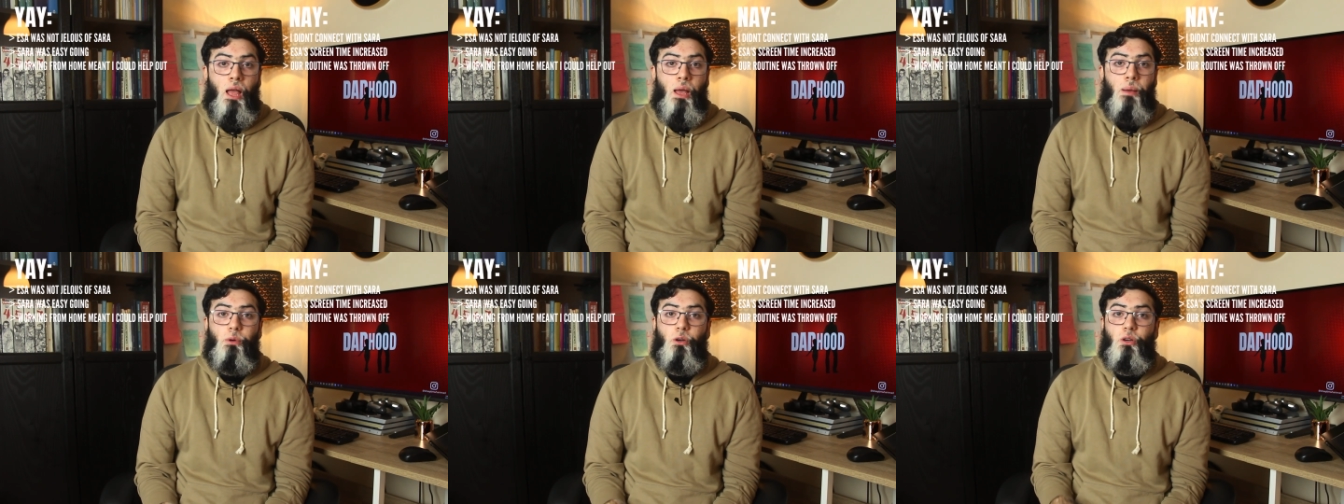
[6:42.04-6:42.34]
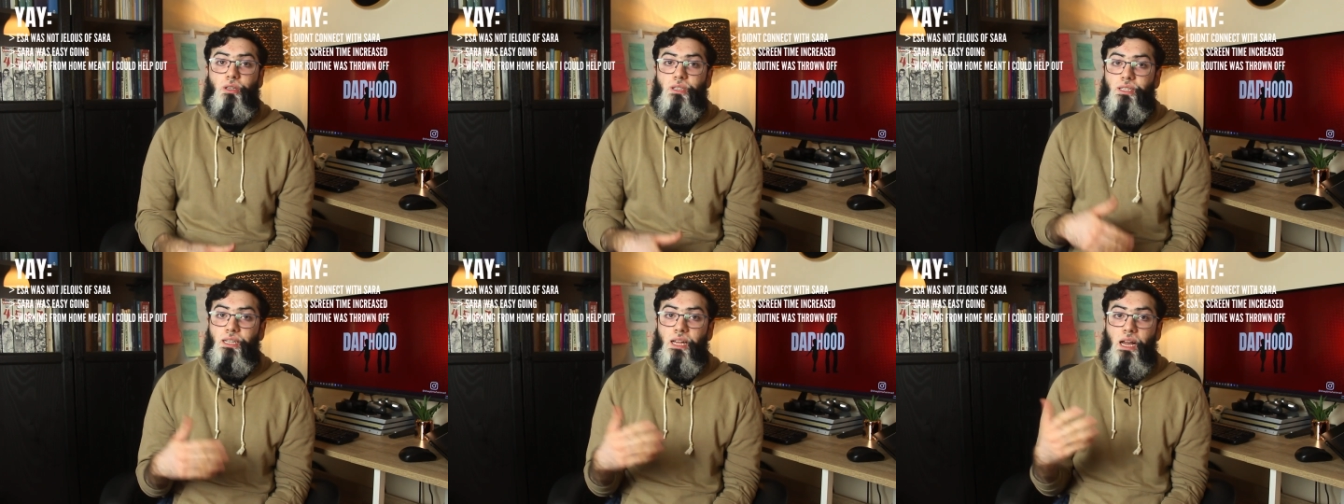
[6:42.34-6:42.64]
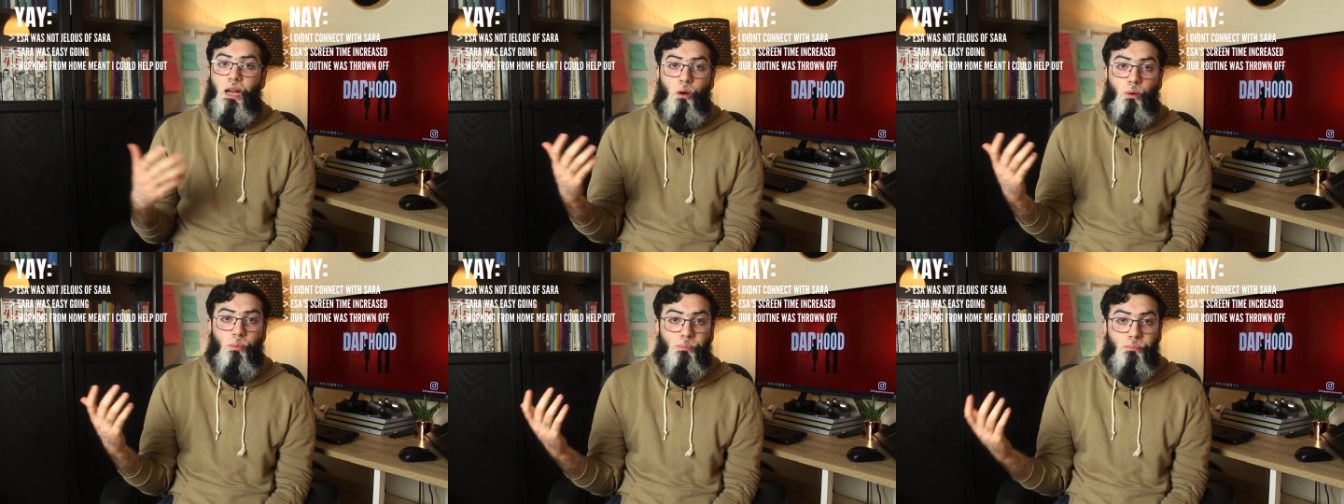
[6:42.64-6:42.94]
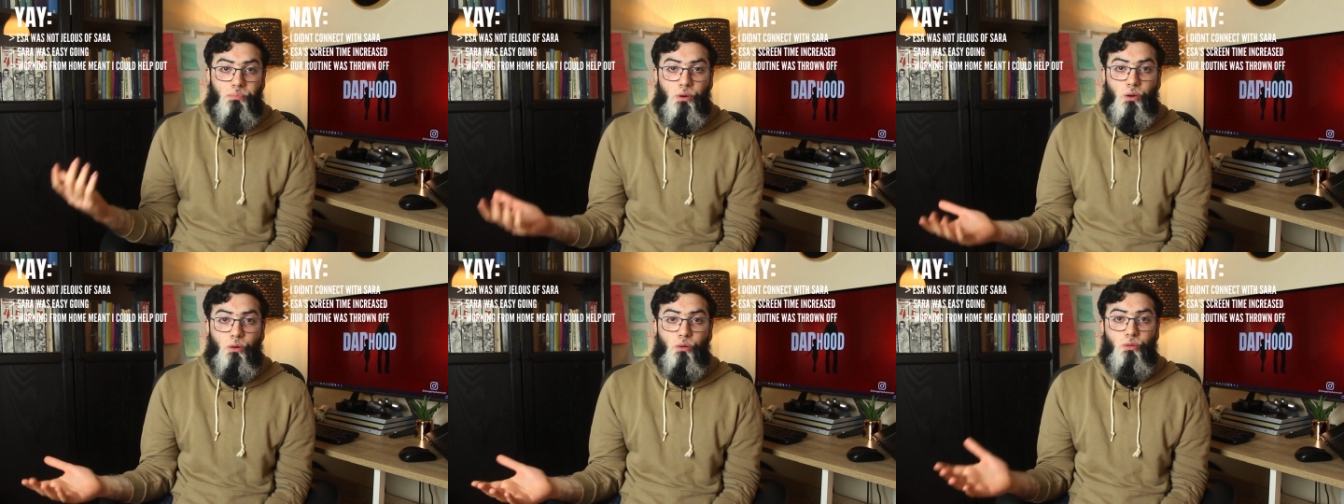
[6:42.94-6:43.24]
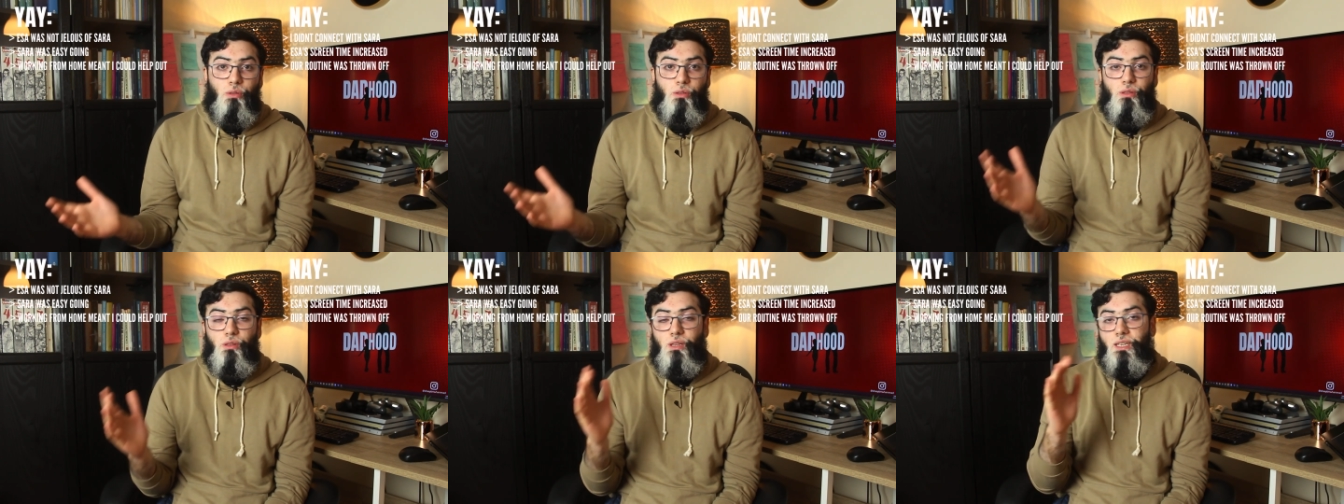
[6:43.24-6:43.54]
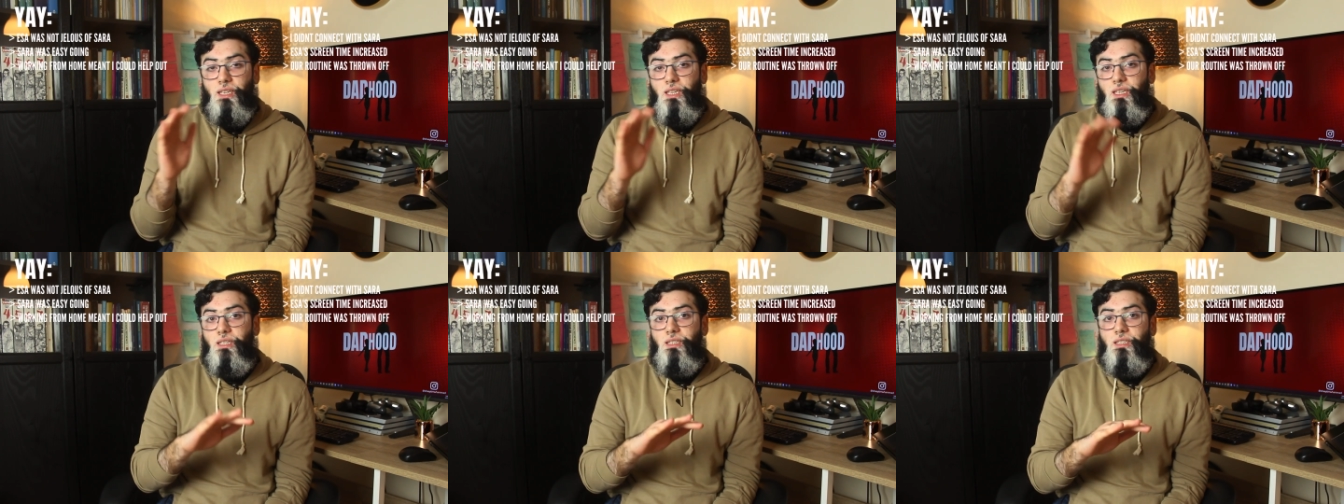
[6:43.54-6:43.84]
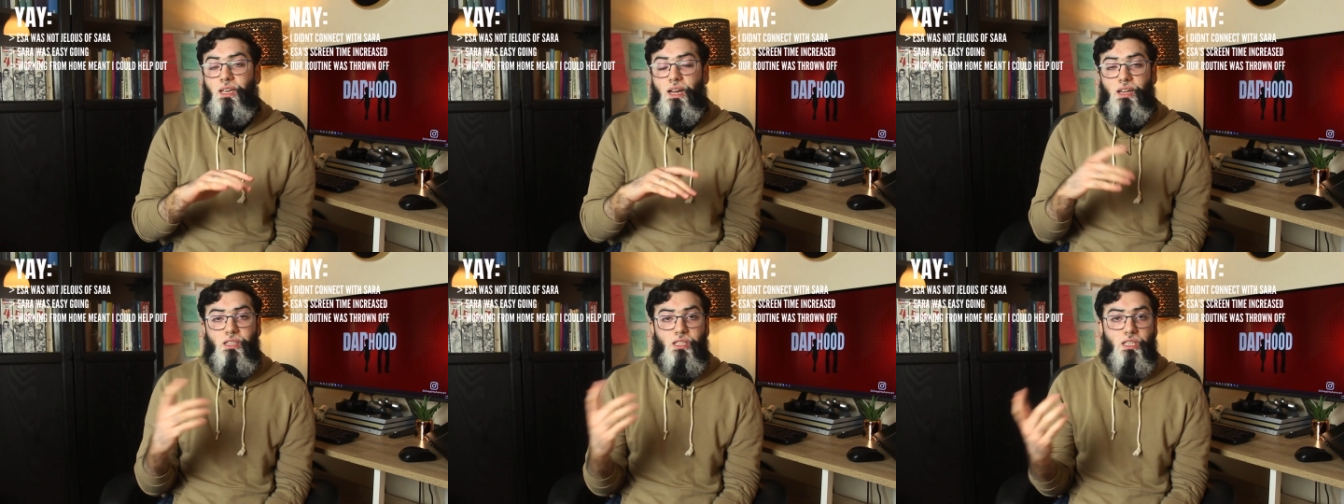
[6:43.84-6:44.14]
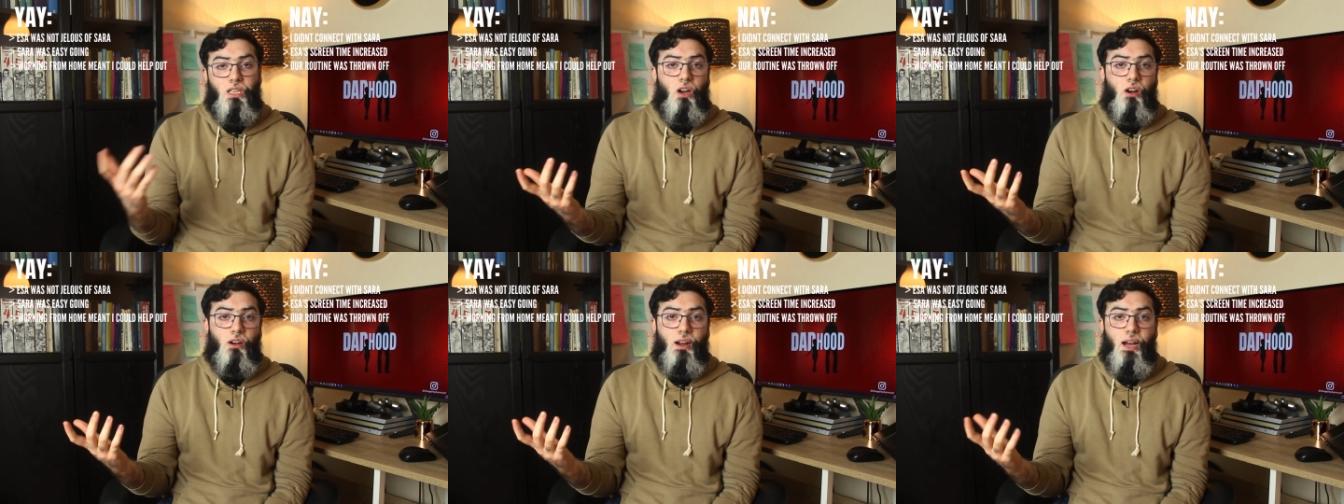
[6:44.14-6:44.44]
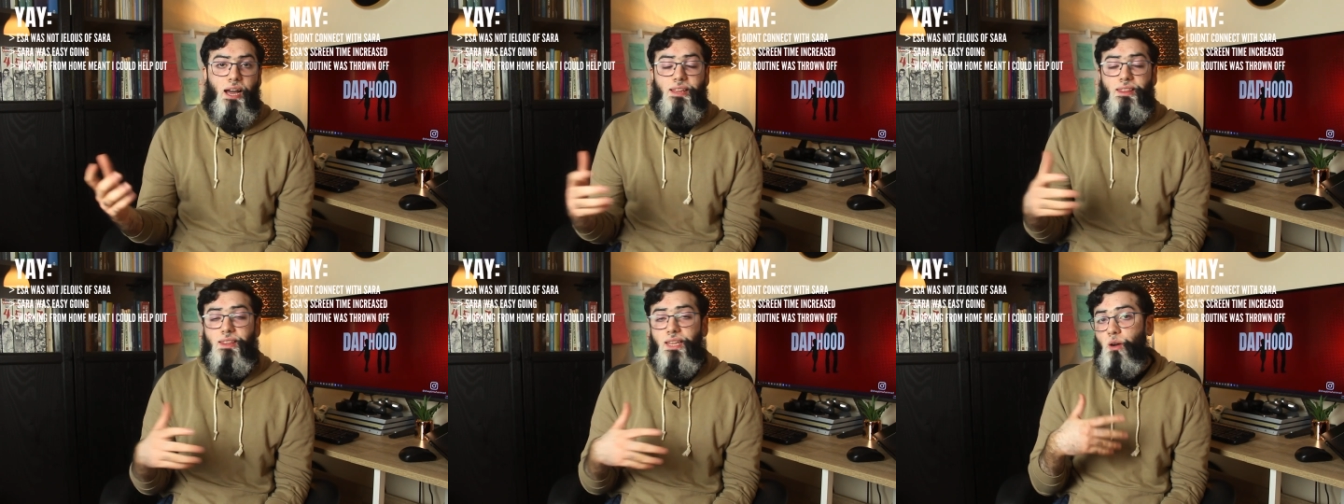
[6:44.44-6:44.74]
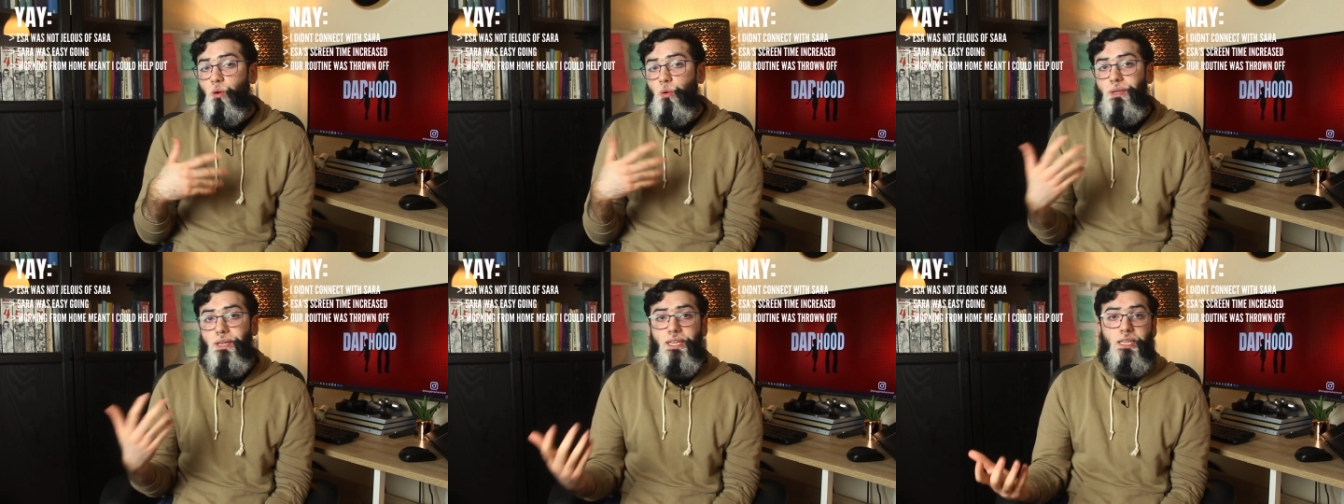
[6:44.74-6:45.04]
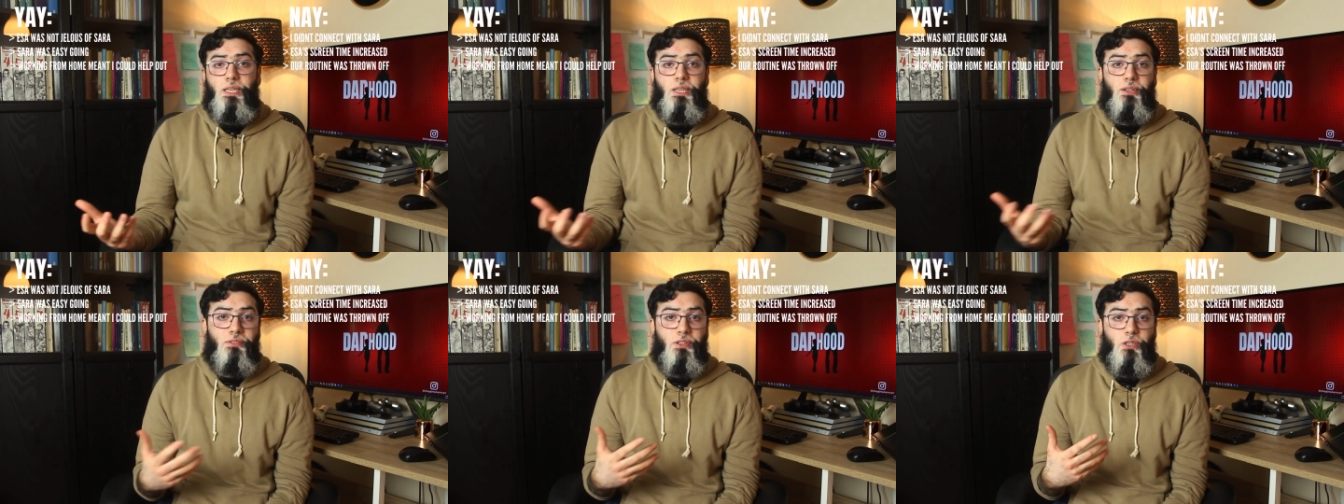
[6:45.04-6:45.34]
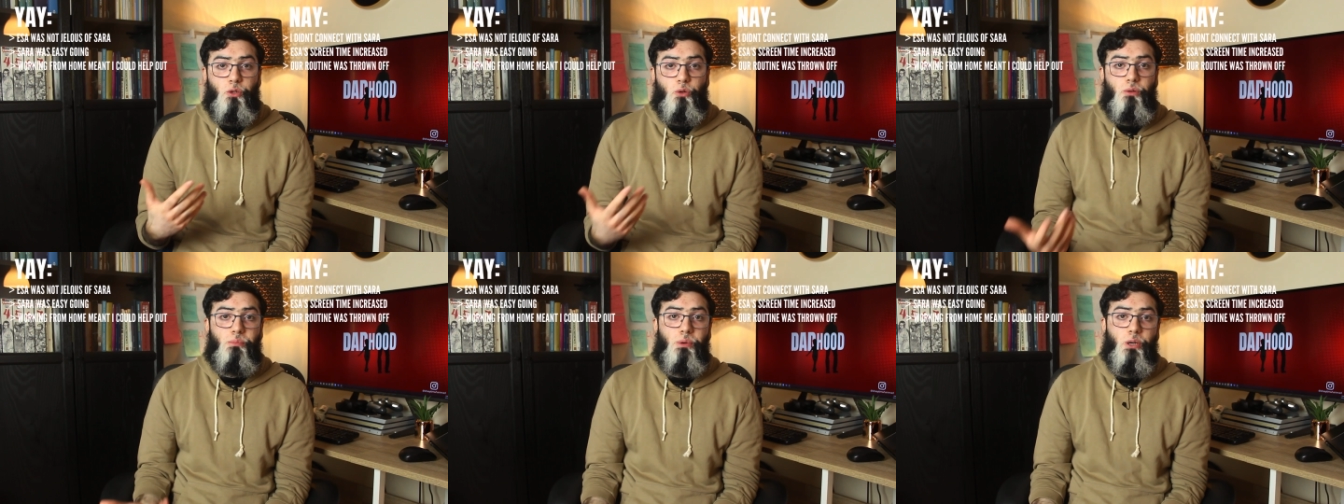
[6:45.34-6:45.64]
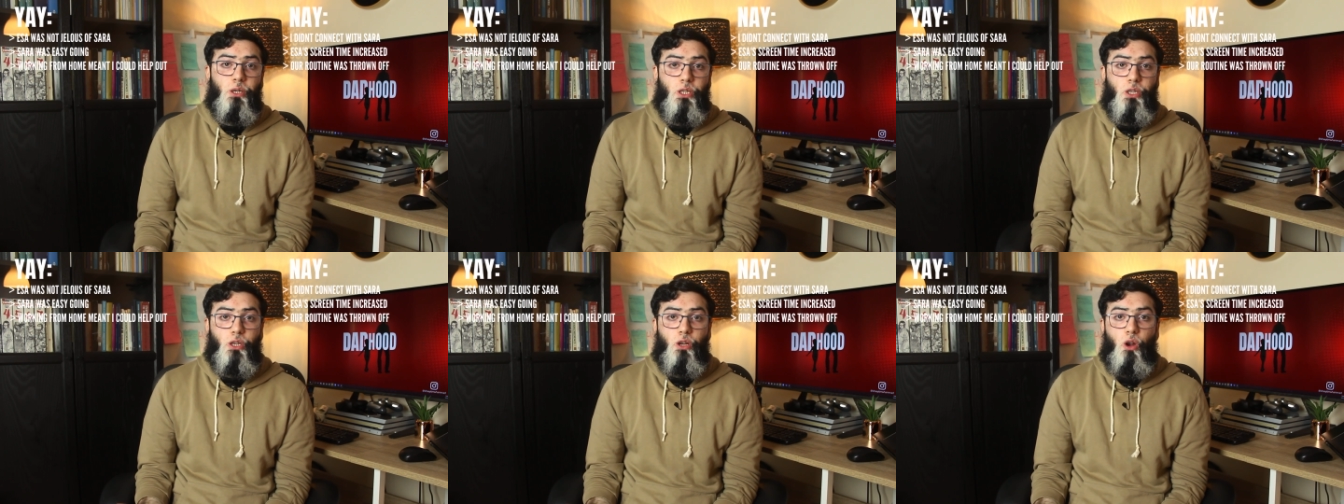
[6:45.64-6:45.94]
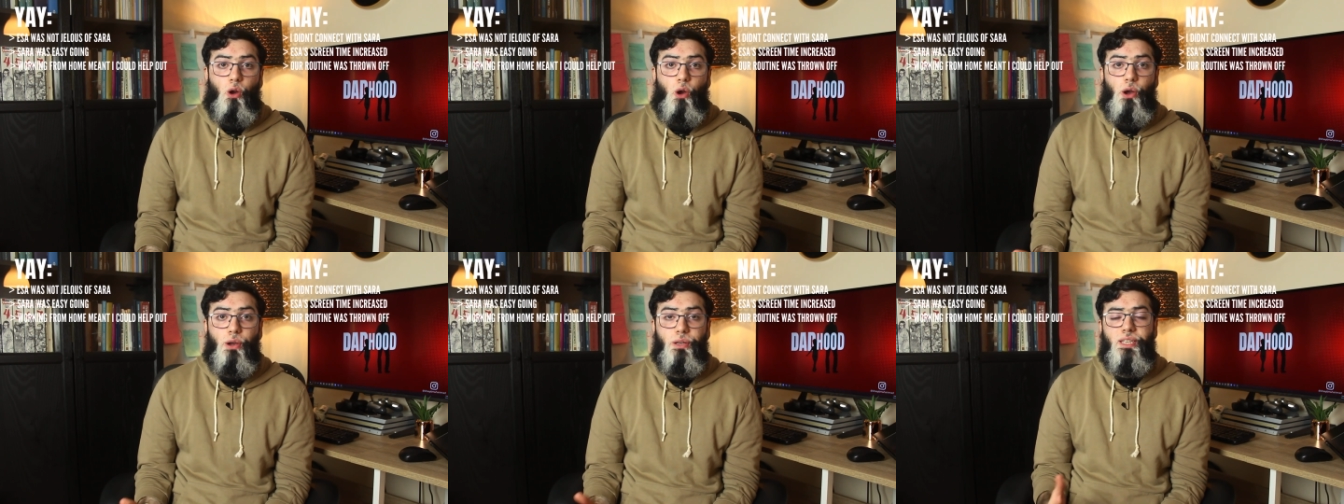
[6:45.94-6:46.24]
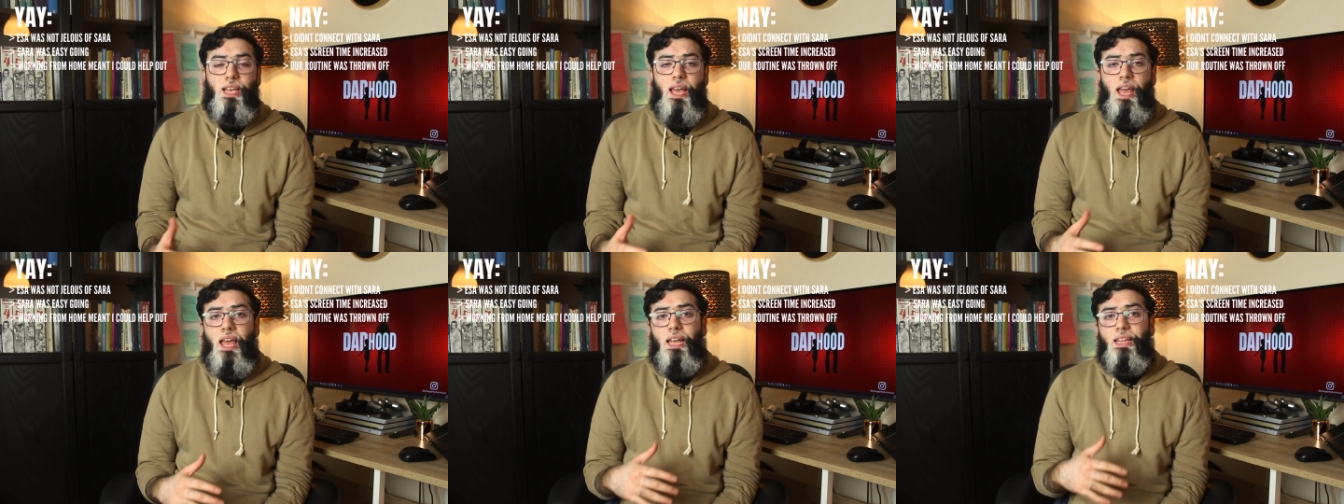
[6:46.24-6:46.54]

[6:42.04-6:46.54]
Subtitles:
because now both Isa and Sarah had their own individual body clocks.